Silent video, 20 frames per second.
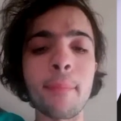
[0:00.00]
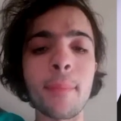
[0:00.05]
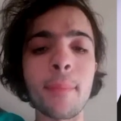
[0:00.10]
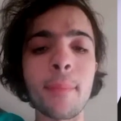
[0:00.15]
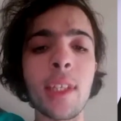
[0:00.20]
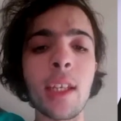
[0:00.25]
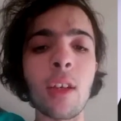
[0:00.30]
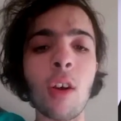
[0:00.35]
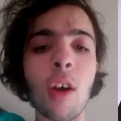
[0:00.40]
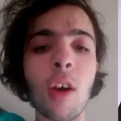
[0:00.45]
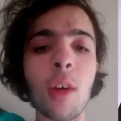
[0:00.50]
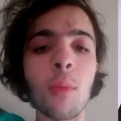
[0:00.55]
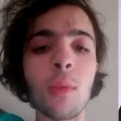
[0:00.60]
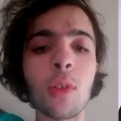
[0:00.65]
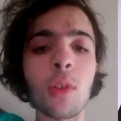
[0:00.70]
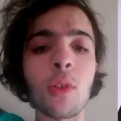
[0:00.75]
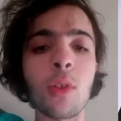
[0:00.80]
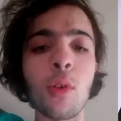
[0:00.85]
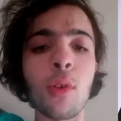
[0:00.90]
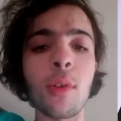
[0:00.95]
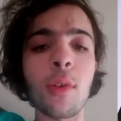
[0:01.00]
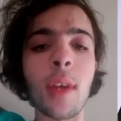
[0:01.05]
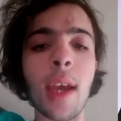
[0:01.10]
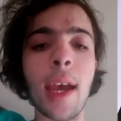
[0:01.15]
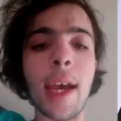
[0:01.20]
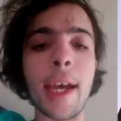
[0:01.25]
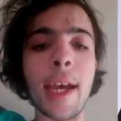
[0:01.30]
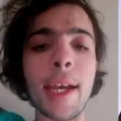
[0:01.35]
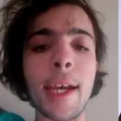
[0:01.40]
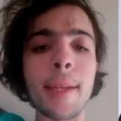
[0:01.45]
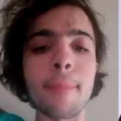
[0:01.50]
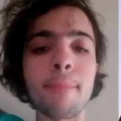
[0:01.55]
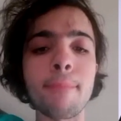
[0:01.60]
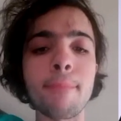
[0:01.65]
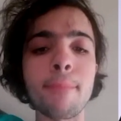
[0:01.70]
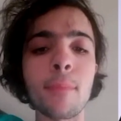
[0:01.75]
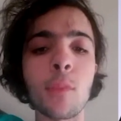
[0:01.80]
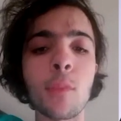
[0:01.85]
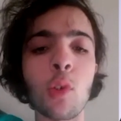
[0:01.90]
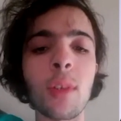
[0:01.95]
Nick Hine was good.
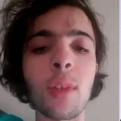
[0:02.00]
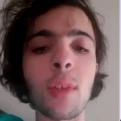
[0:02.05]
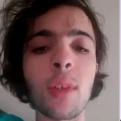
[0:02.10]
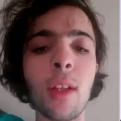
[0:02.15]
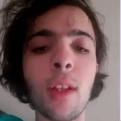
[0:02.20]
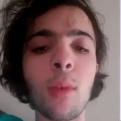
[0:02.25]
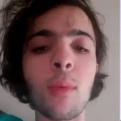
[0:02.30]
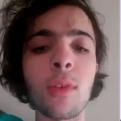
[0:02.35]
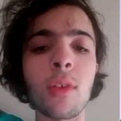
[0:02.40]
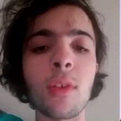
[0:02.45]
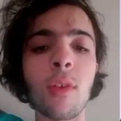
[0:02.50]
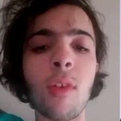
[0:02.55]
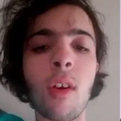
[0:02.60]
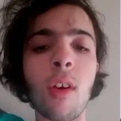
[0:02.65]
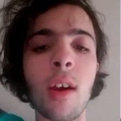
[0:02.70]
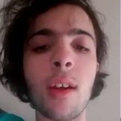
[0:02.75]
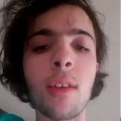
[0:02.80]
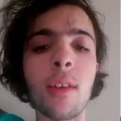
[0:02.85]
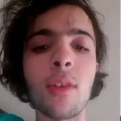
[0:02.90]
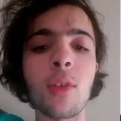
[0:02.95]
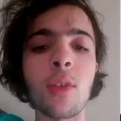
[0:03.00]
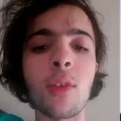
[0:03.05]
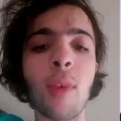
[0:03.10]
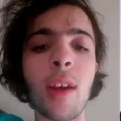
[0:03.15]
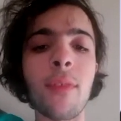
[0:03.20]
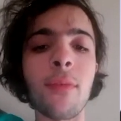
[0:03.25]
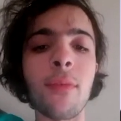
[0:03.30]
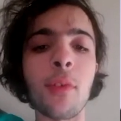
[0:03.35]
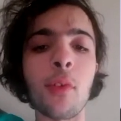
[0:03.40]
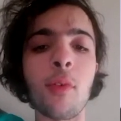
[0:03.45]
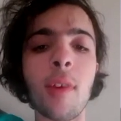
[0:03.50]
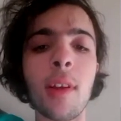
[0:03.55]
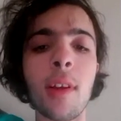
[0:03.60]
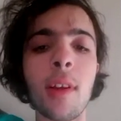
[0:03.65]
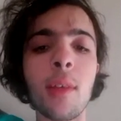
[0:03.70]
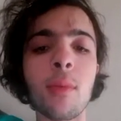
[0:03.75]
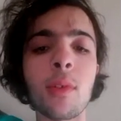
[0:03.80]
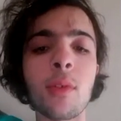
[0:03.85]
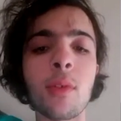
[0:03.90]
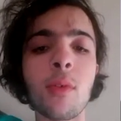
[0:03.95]
Toik Miller was all right. Brandon
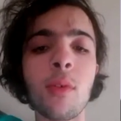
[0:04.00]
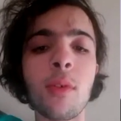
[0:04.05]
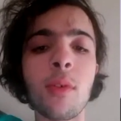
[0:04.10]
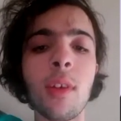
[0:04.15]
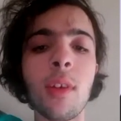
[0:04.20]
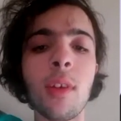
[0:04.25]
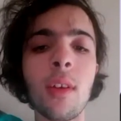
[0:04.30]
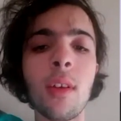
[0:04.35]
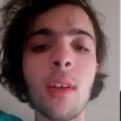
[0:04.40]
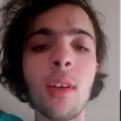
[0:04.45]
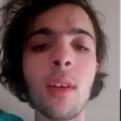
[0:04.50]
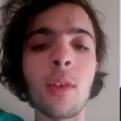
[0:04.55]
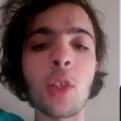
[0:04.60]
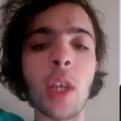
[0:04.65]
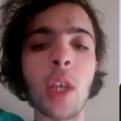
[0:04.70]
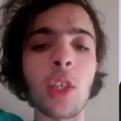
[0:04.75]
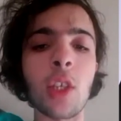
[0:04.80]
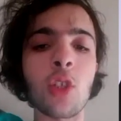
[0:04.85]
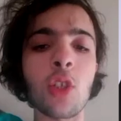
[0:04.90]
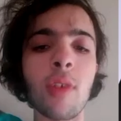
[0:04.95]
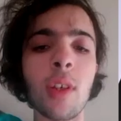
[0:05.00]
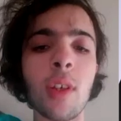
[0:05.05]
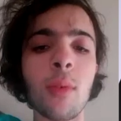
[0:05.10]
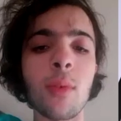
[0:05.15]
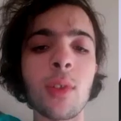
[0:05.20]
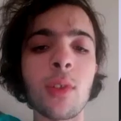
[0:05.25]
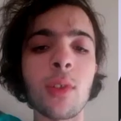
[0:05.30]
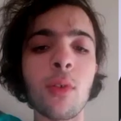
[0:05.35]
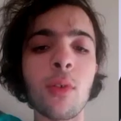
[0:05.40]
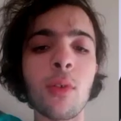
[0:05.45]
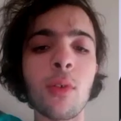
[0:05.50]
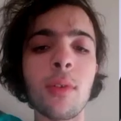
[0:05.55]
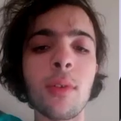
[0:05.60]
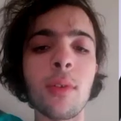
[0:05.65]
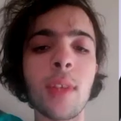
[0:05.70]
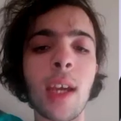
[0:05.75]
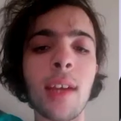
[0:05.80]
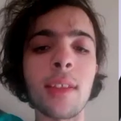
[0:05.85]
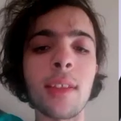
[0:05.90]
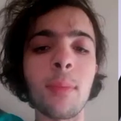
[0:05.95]
Ferrini was good. Jake Stringer was good.
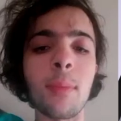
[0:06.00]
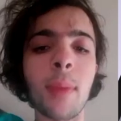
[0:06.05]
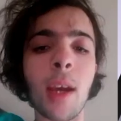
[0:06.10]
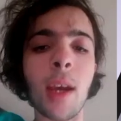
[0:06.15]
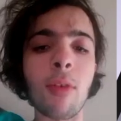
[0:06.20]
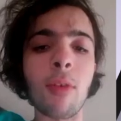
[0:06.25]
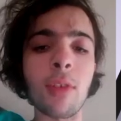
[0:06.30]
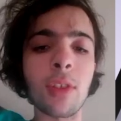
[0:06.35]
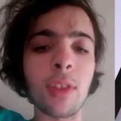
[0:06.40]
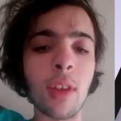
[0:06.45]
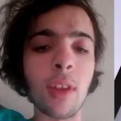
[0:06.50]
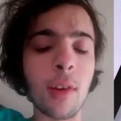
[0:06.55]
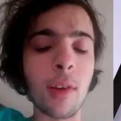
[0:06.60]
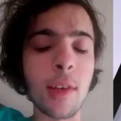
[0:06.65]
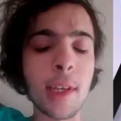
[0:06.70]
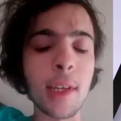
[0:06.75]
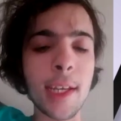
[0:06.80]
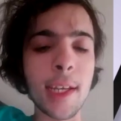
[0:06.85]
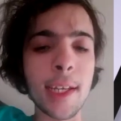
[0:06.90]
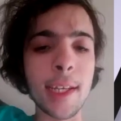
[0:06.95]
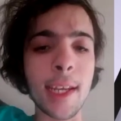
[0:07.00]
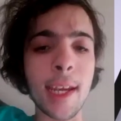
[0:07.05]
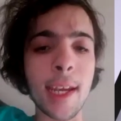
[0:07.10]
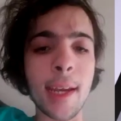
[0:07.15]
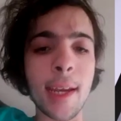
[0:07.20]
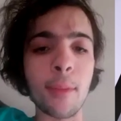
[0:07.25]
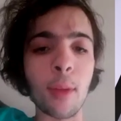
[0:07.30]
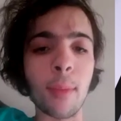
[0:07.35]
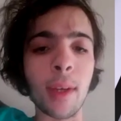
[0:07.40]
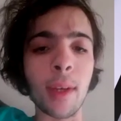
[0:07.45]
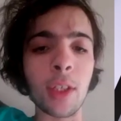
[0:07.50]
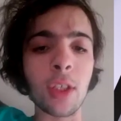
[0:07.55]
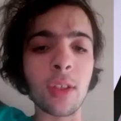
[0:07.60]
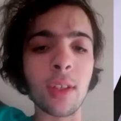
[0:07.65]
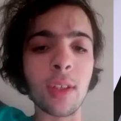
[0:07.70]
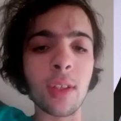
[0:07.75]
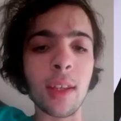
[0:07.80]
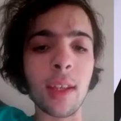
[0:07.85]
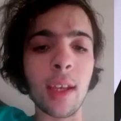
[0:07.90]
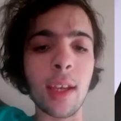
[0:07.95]
Darcy Parish. So, yeah, not much to
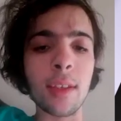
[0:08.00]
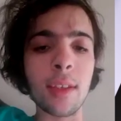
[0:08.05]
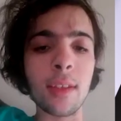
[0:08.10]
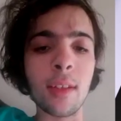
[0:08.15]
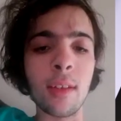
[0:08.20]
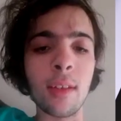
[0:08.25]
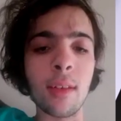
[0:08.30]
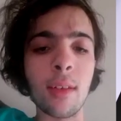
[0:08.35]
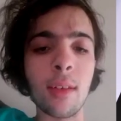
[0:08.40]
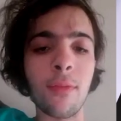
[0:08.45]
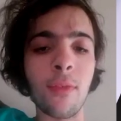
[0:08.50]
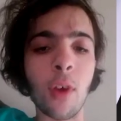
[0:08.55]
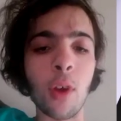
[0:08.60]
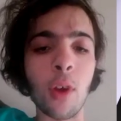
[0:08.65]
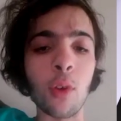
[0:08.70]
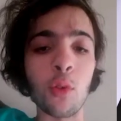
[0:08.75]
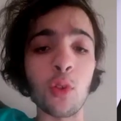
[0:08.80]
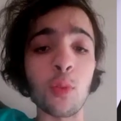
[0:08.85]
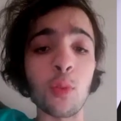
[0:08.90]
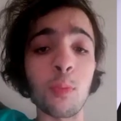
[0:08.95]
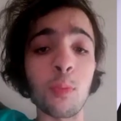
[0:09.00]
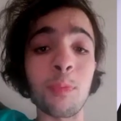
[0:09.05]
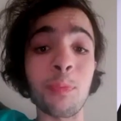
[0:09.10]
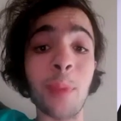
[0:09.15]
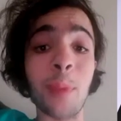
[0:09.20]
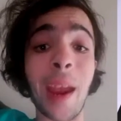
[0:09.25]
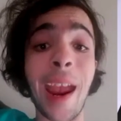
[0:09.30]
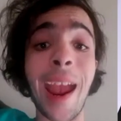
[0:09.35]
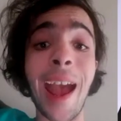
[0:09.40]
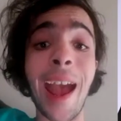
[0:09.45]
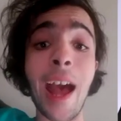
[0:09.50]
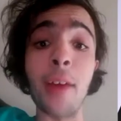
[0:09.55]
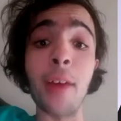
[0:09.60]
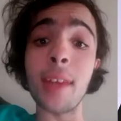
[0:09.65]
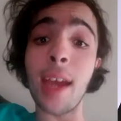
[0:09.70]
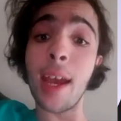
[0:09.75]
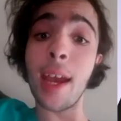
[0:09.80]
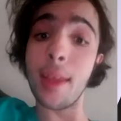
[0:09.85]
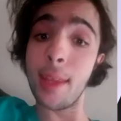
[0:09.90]
say there. Essendon are finals bound, are